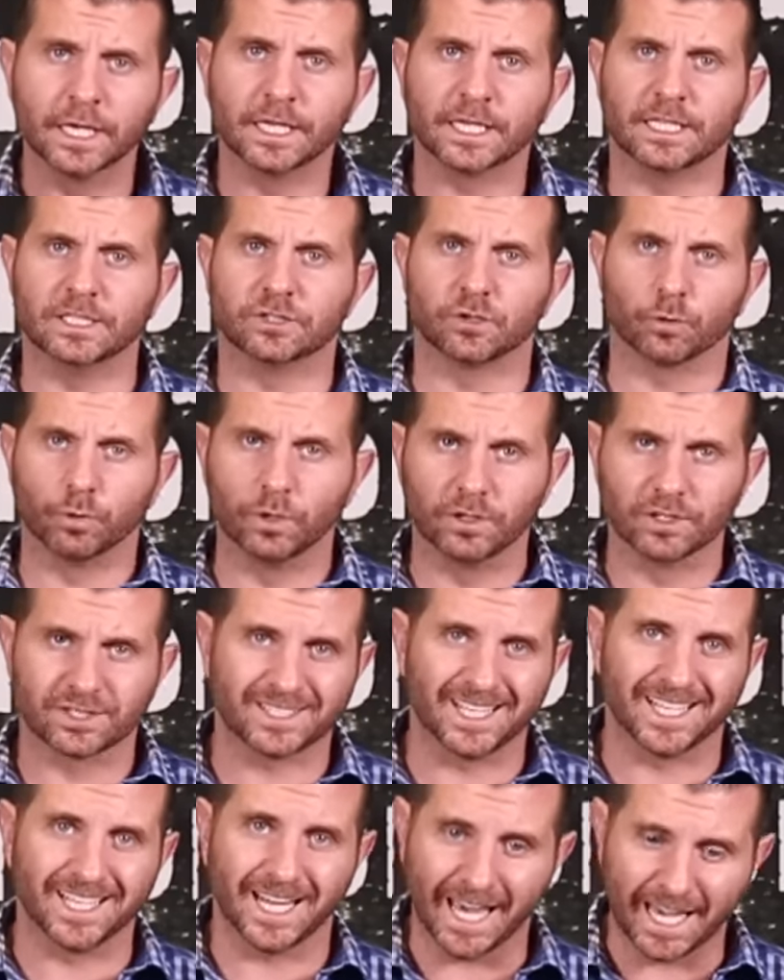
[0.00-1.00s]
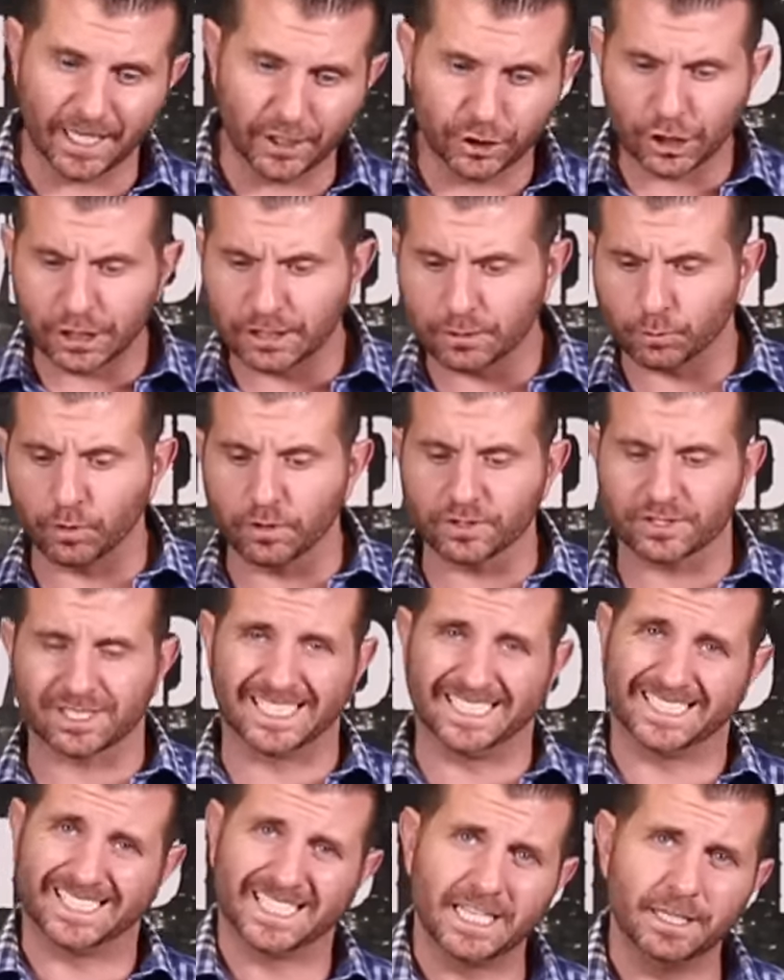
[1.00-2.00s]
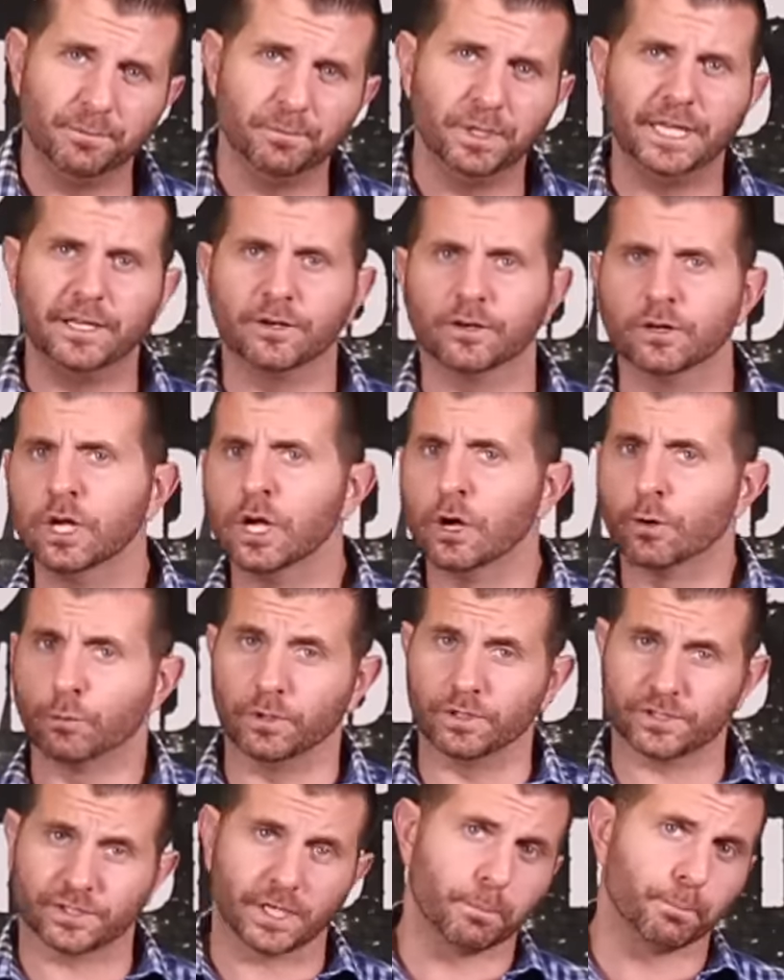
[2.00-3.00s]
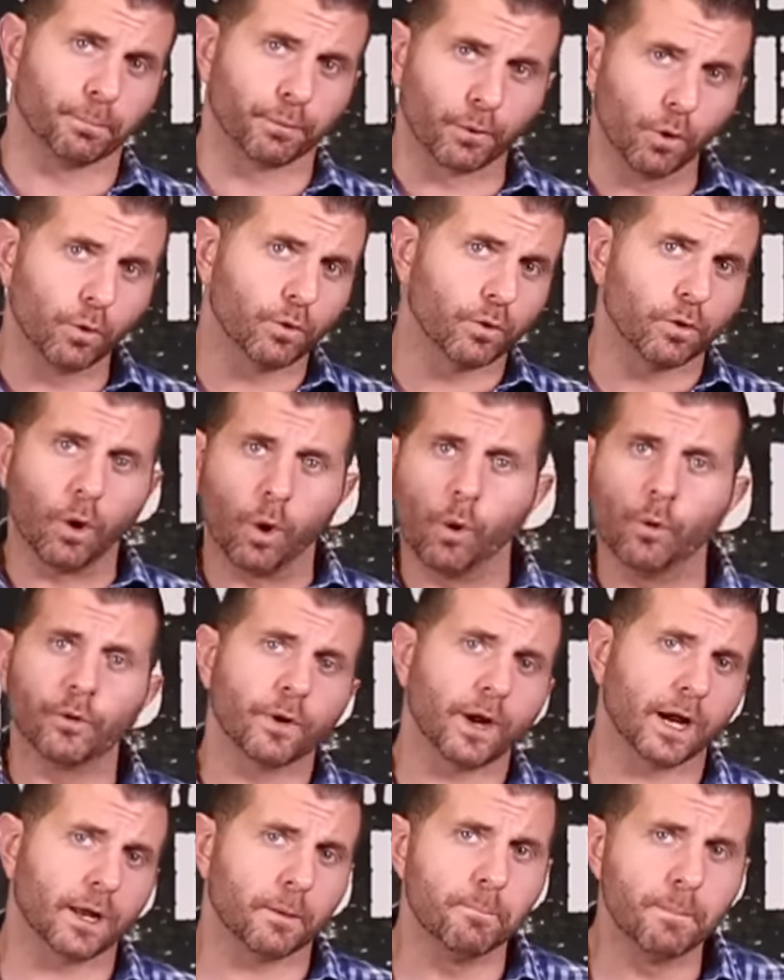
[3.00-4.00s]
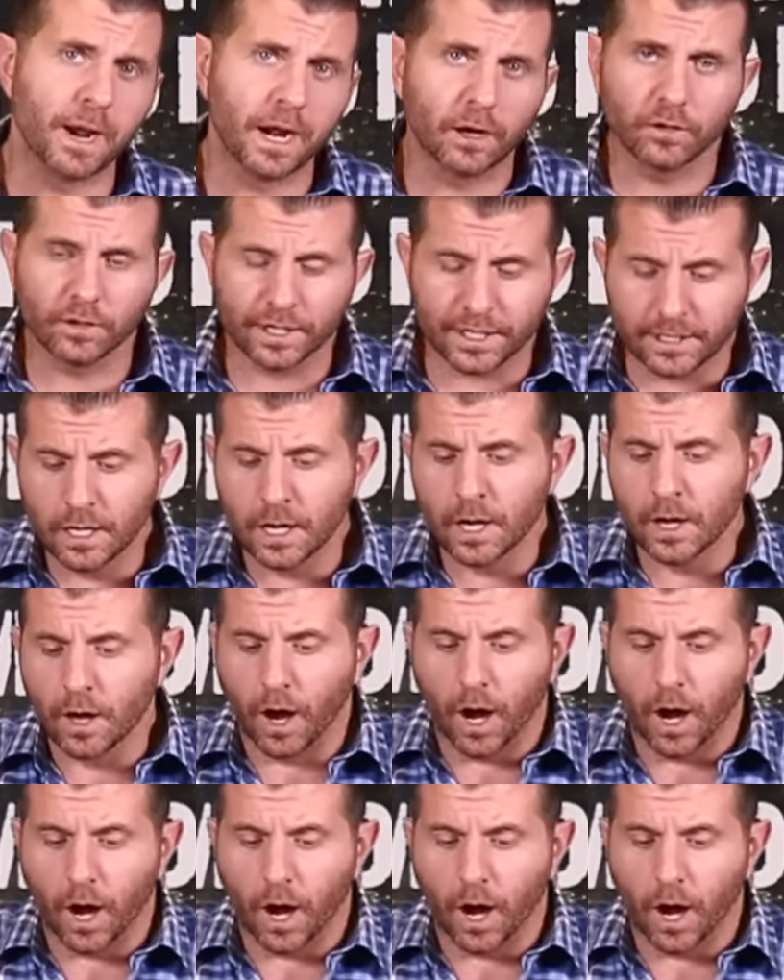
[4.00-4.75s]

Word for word: He's a real estate agent, real estate team leader, real estate broker owner out of Maryland.